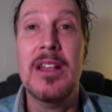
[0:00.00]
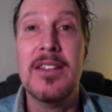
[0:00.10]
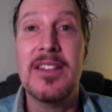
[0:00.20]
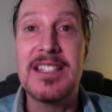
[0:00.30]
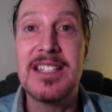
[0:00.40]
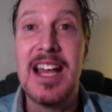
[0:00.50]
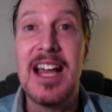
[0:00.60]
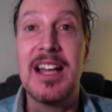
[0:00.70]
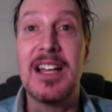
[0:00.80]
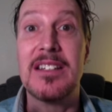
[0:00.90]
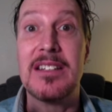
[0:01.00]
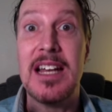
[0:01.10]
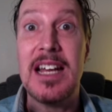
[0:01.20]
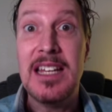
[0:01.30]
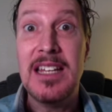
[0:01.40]
this guy is
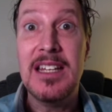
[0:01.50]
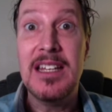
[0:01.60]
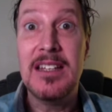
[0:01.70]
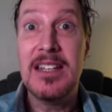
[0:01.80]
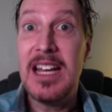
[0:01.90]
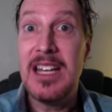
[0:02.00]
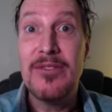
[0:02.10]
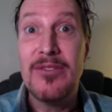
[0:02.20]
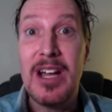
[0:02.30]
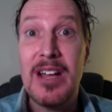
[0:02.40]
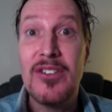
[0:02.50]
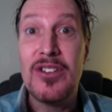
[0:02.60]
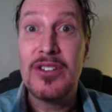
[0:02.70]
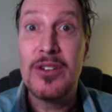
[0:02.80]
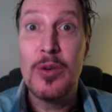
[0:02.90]
90, 95
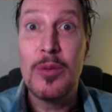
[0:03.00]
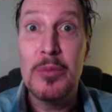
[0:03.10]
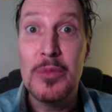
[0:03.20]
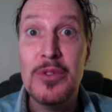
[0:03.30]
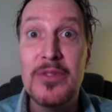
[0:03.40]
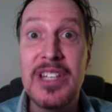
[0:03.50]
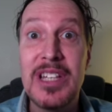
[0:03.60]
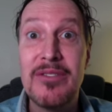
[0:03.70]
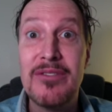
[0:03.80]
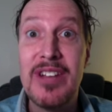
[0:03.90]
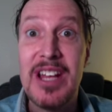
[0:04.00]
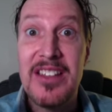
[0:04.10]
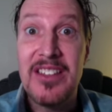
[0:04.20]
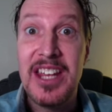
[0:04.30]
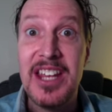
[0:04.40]
years old, moving in
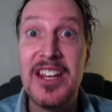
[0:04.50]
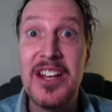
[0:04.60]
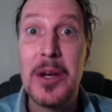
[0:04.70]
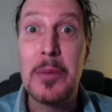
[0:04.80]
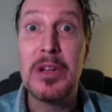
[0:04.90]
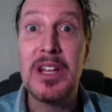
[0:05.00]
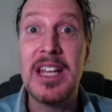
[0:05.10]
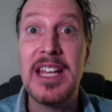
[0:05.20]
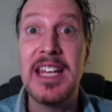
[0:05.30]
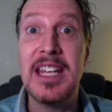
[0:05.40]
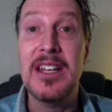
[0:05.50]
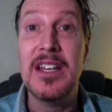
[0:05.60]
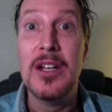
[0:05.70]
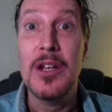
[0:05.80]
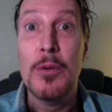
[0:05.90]
faith, getting on a plane
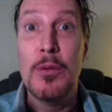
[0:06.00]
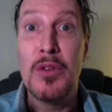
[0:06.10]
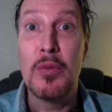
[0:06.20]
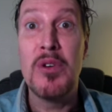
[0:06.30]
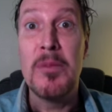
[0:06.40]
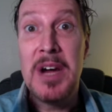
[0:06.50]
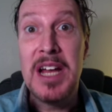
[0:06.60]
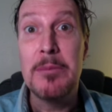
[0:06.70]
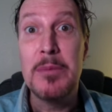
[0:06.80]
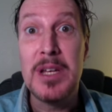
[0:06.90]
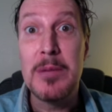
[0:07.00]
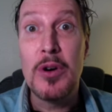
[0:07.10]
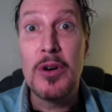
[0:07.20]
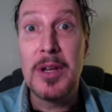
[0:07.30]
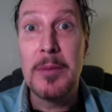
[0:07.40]
with what might be a
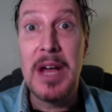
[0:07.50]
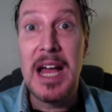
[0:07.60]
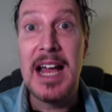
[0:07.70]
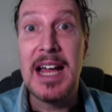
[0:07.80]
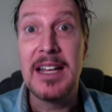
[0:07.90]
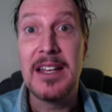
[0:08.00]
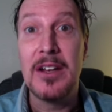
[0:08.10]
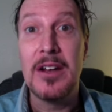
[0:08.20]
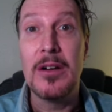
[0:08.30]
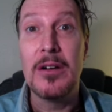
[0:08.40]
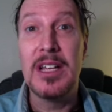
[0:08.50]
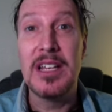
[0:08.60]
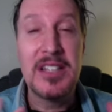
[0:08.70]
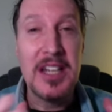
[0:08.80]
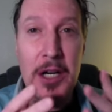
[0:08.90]
broken back. You know, he
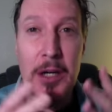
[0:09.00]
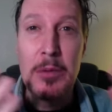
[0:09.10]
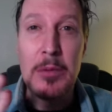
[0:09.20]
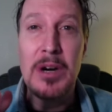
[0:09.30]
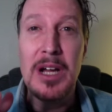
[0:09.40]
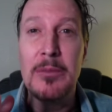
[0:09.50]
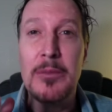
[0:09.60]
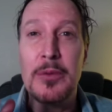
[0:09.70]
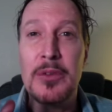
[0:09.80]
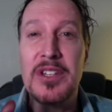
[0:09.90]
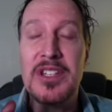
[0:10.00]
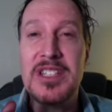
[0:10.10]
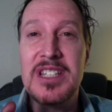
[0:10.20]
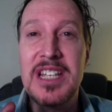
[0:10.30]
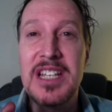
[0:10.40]
had terrible problems with his
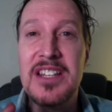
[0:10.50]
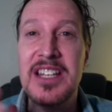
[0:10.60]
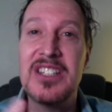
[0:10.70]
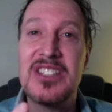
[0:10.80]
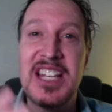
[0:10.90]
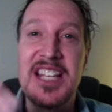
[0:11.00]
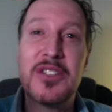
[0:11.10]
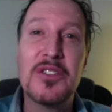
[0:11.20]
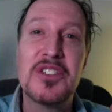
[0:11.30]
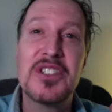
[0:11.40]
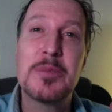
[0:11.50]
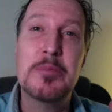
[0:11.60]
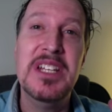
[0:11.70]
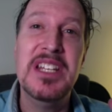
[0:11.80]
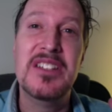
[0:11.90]
teeth, and he's scheduled to
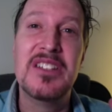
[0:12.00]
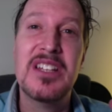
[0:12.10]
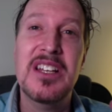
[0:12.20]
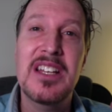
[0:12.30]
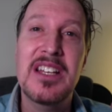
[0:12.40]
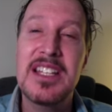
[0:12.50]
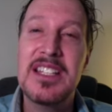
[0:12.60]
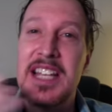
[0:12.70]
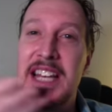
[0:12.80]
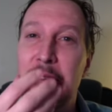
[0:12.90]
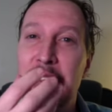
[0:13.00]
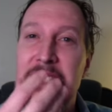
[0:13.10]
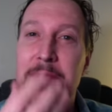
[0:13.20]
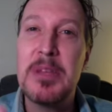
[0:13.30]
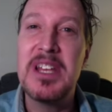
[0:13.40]
speech. He said he would
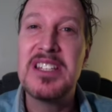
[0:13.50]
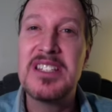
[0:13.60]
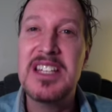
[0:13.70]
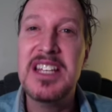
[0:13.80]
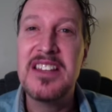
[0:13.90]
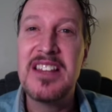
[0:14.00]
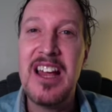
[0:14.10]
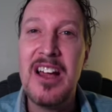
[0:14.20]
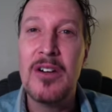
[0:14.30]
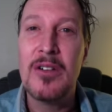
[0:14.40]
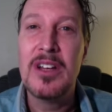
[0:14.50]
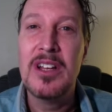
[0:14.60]
spit his teeth out,